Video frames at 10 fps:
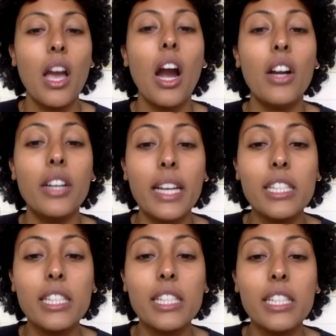Our next
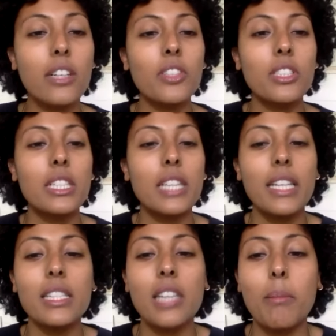speaker for
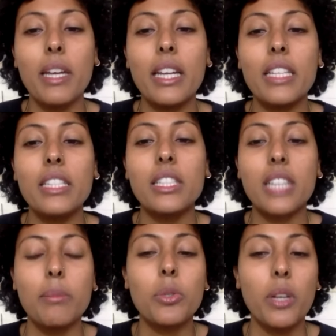today's summit is
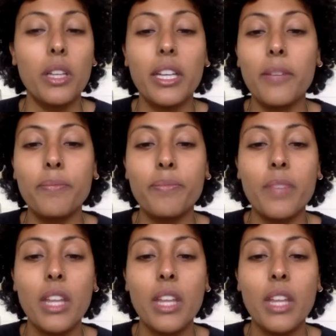James Quilligan.